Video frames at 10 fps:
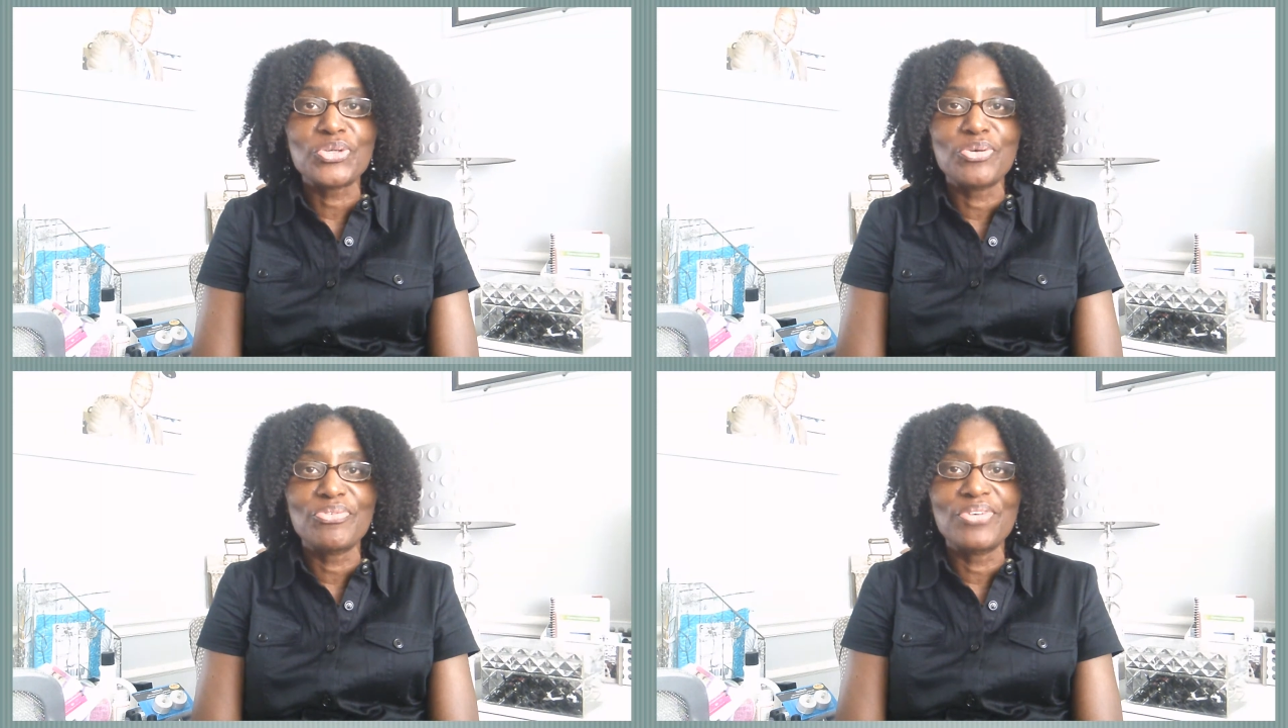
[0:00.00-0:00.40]

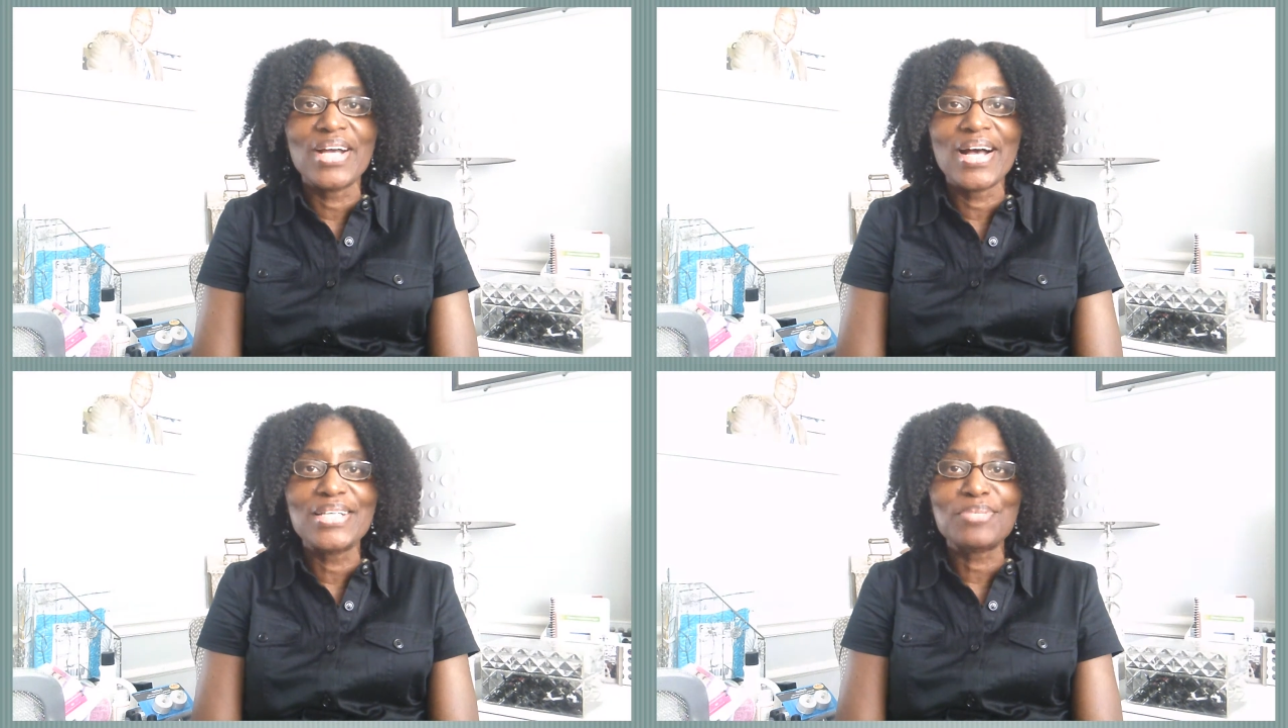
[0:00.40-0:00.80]
serve you
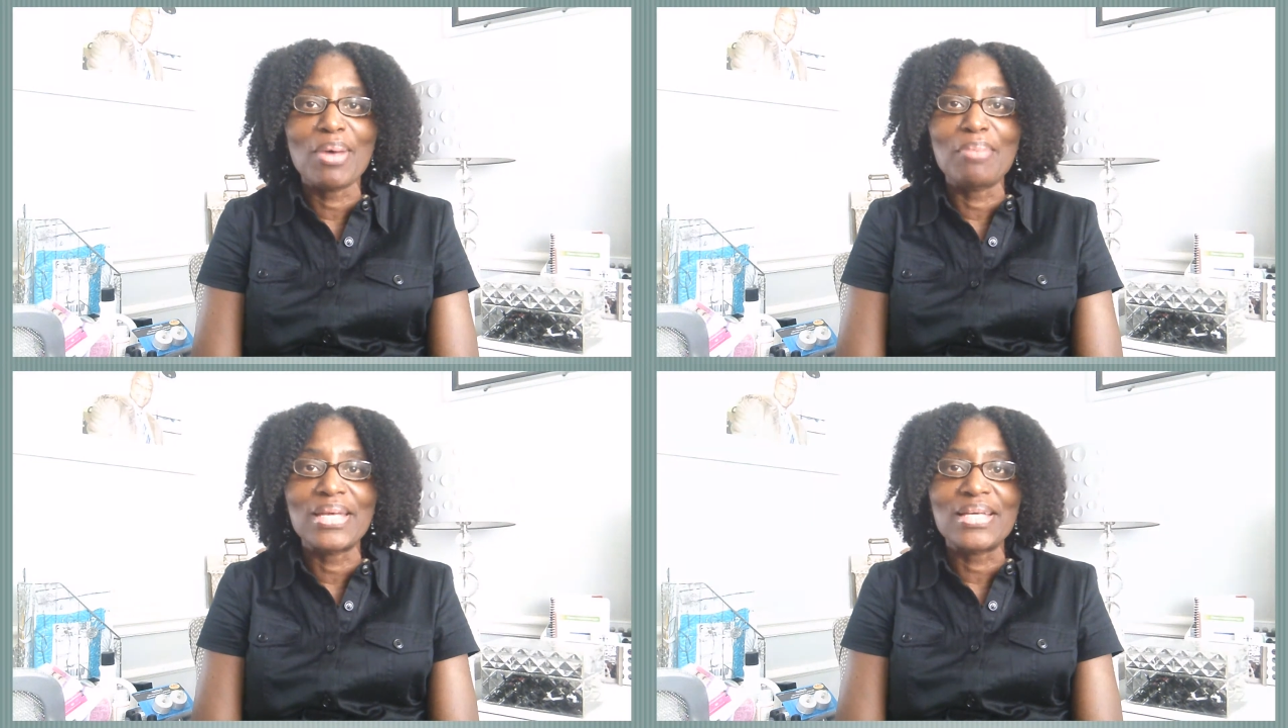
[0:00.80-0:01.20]
guys
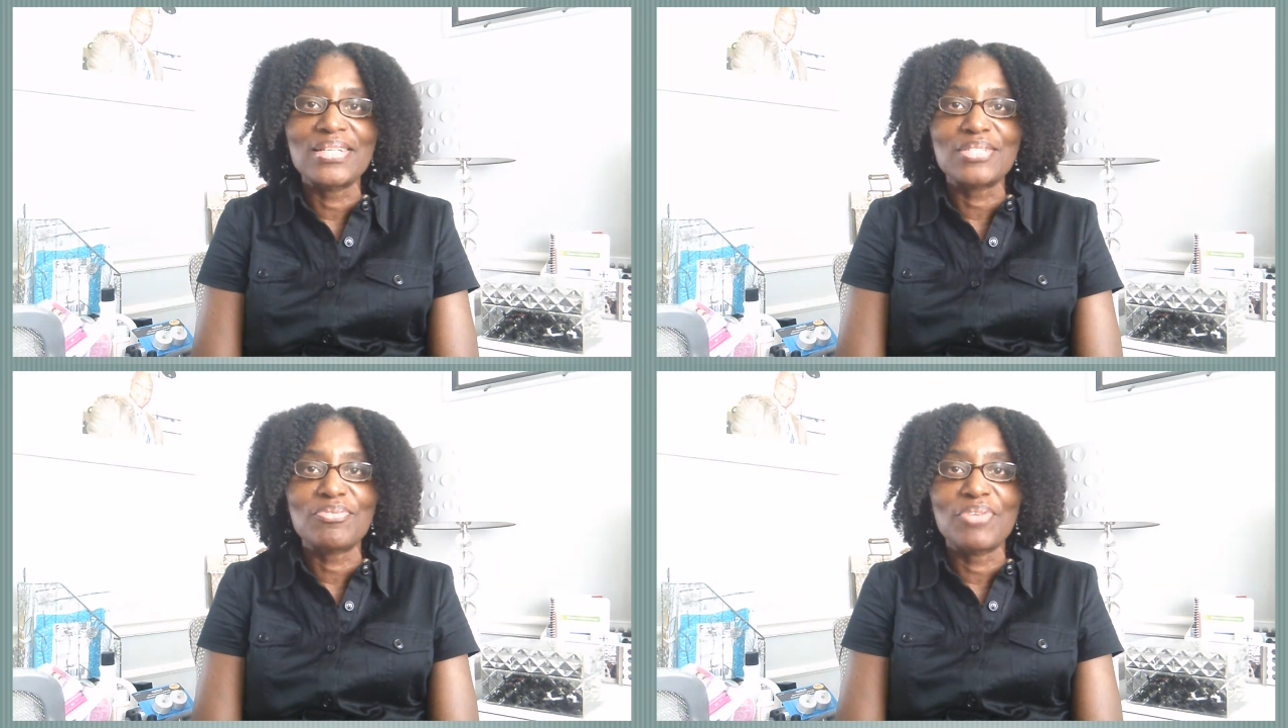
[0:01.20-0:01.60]
by
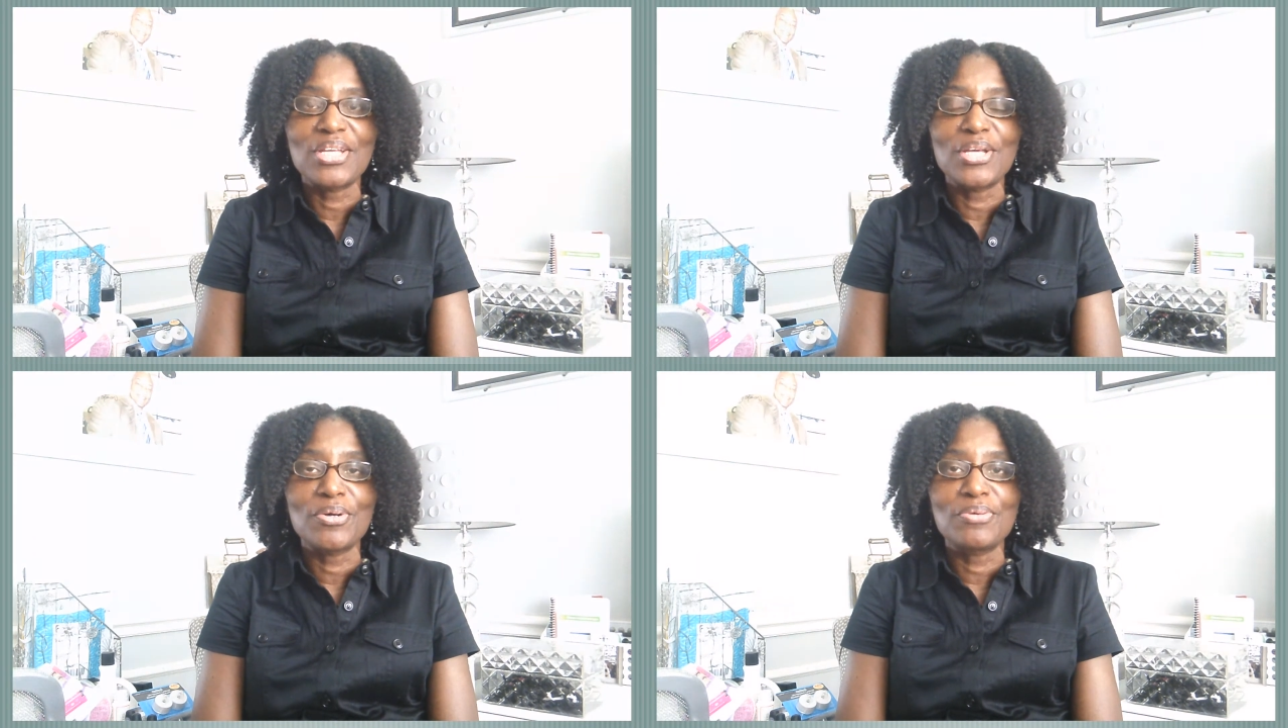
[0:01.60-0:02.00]
making this
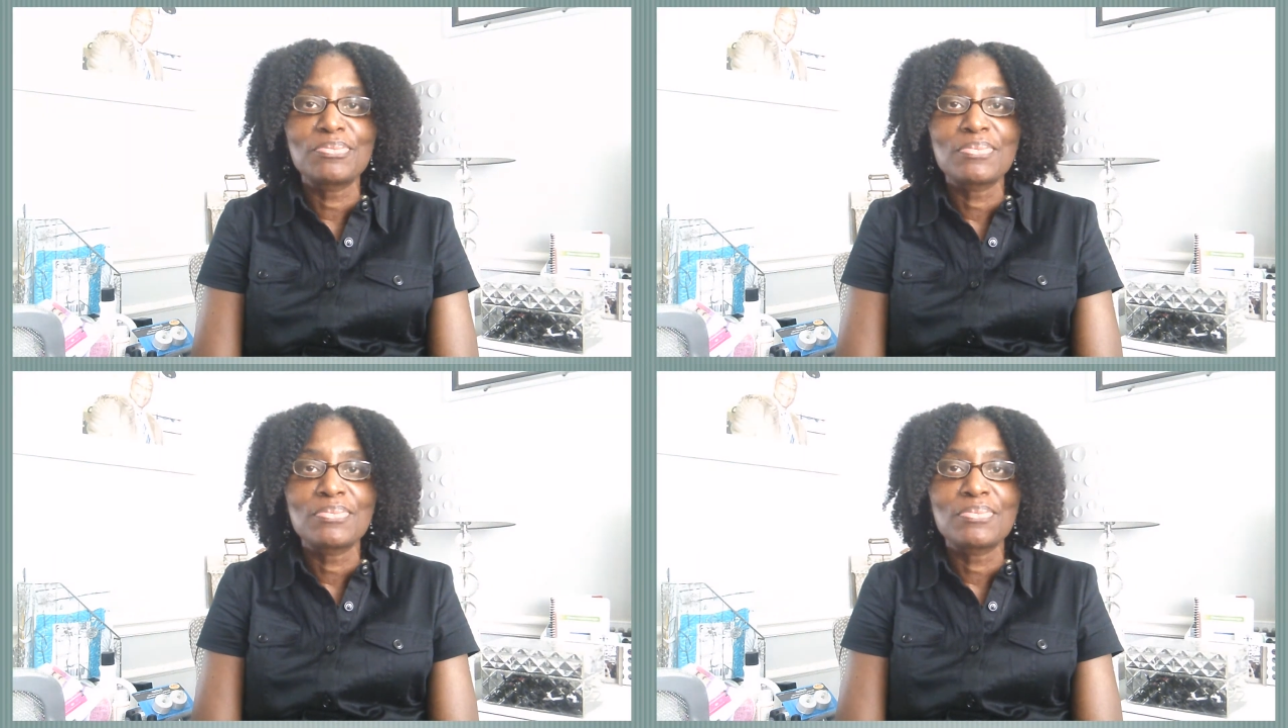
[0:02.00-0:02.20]
video.